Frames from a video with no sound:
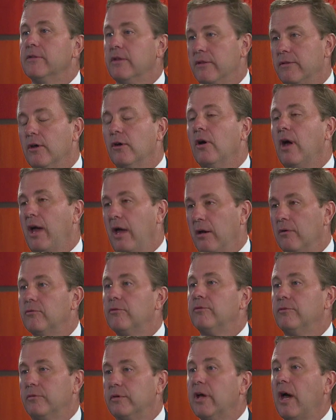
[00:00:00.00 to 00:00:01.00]
then they'll
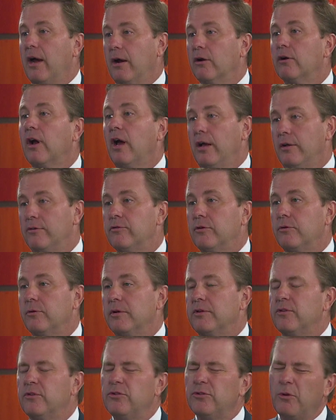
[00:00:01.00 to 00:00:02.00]
have dire consequences.